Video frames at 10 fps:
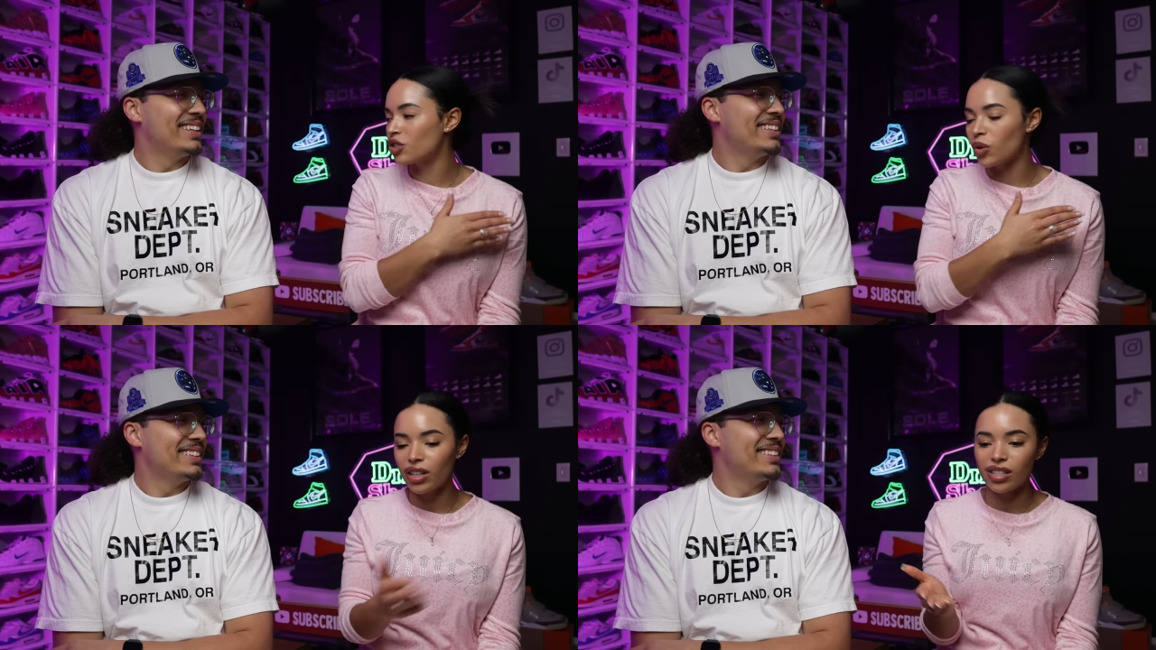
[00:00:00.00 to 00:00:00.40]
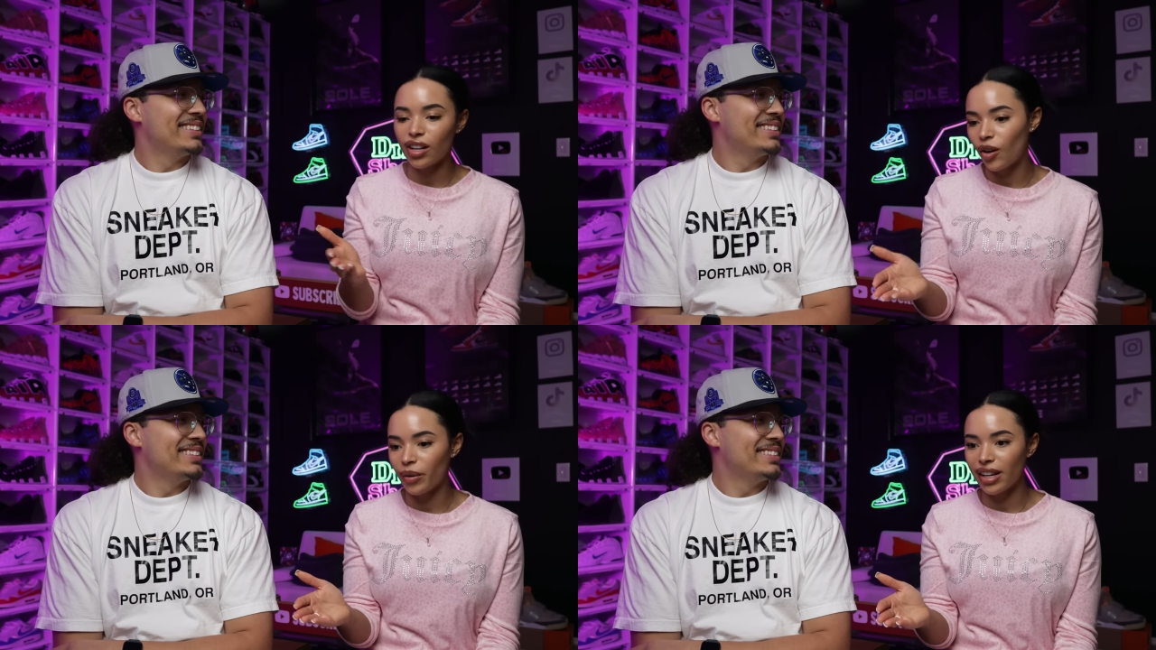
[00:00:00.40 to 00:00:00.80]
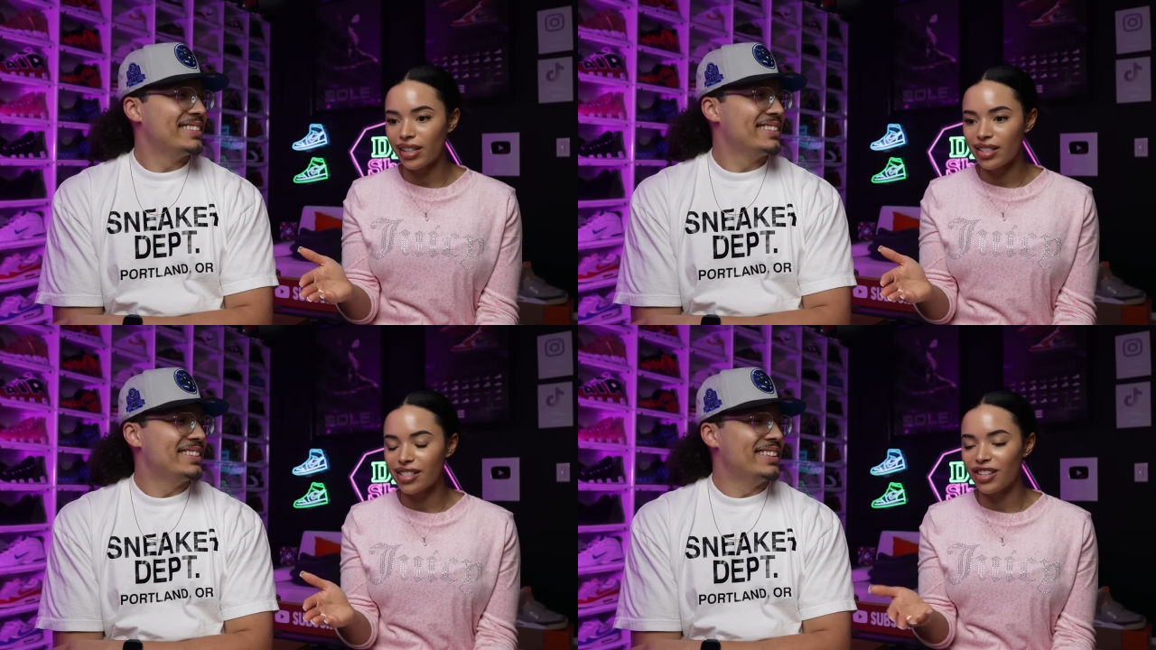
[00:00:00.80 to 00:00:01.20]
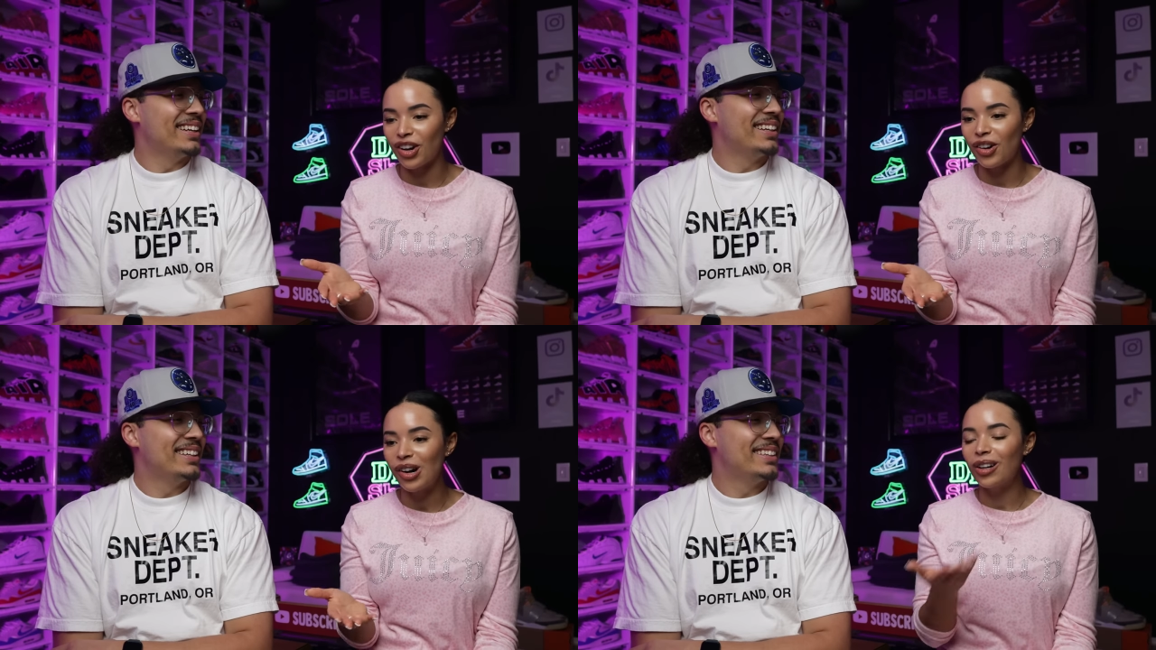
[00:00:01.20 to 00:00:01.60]
Speaker 1: Jordans always. So
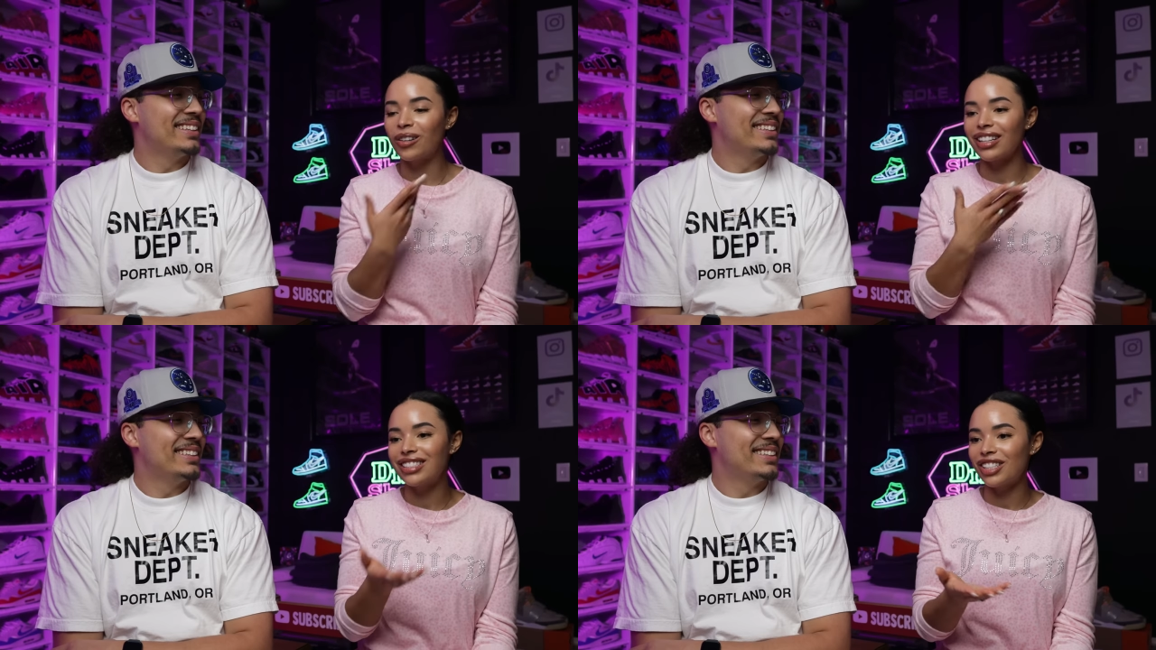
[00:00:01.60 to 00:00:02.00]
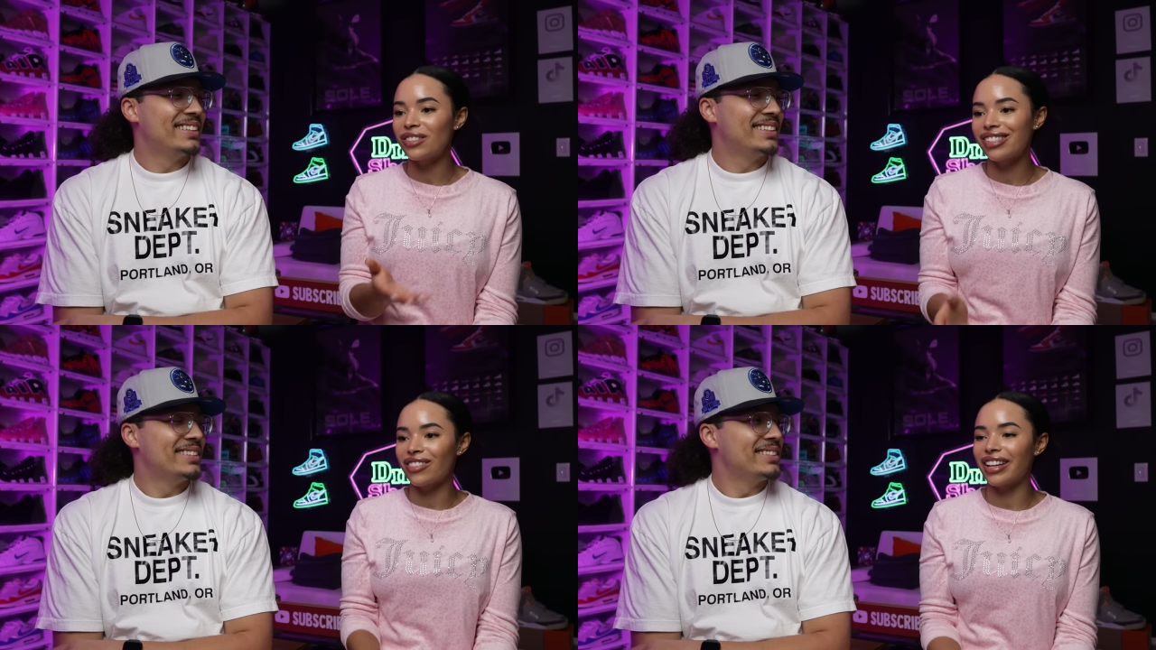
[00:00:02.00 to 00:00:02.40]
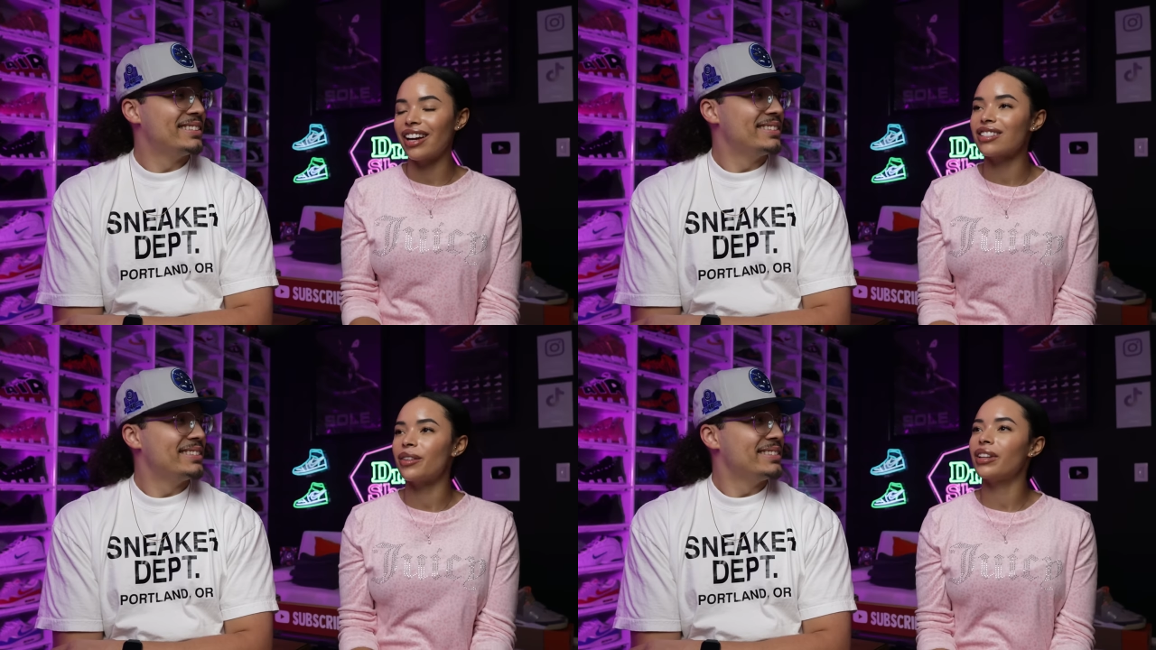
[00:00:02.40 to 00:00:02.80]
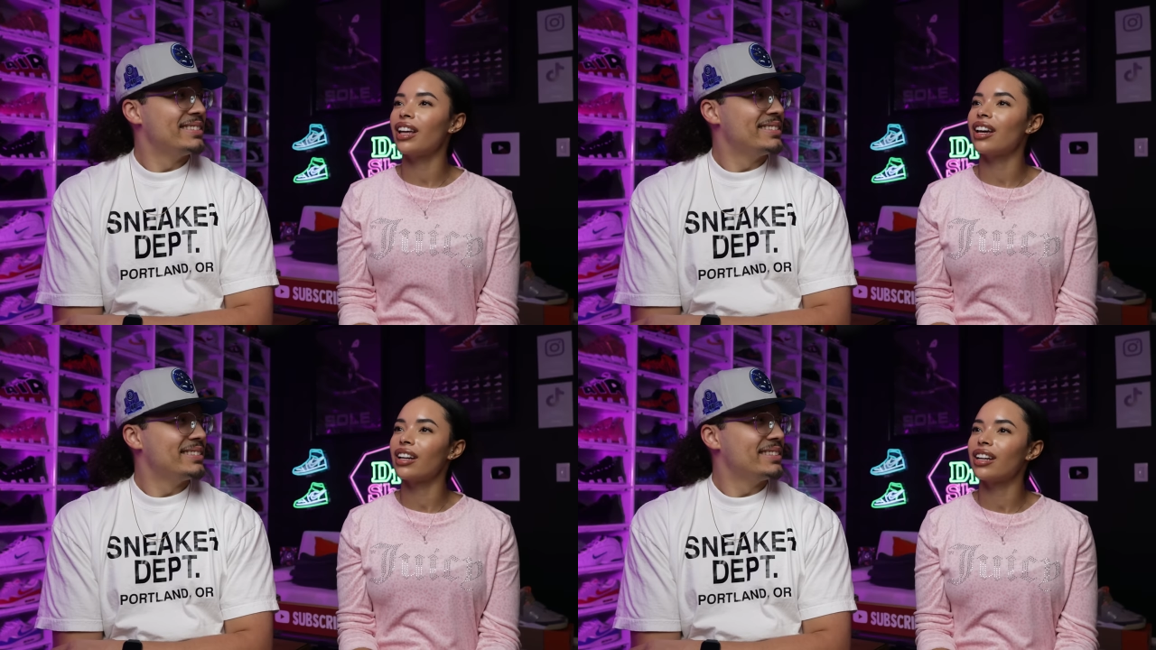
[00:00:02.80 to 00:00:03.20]
yeah. when I see you in something else, I'd be
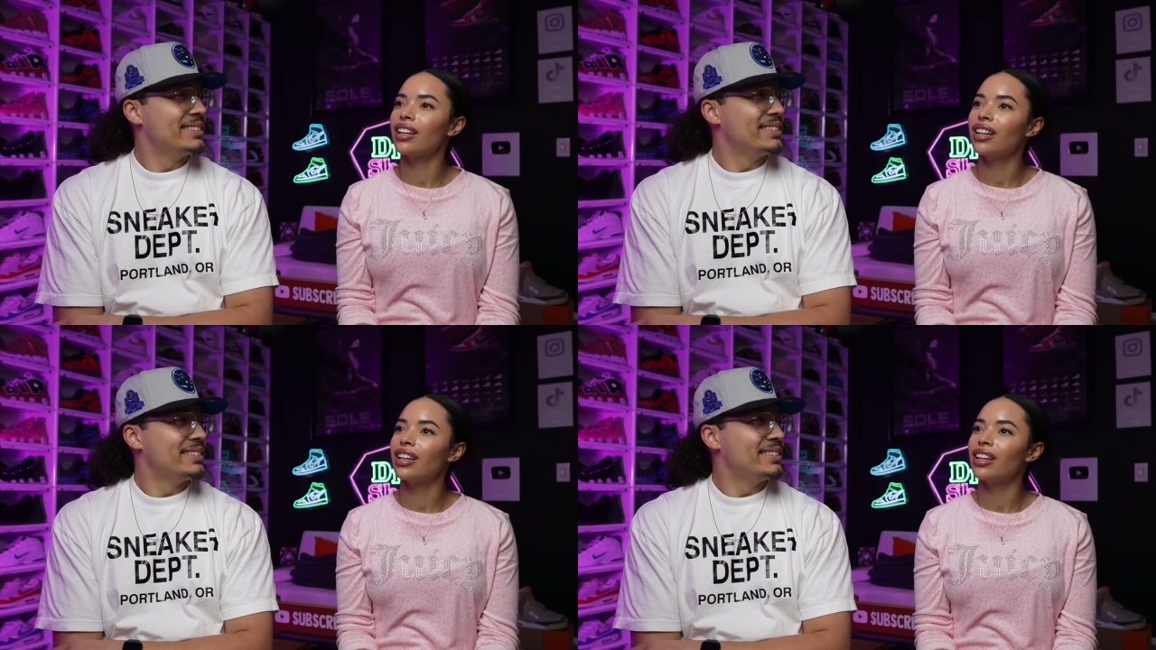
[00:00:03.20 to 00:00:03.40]
like,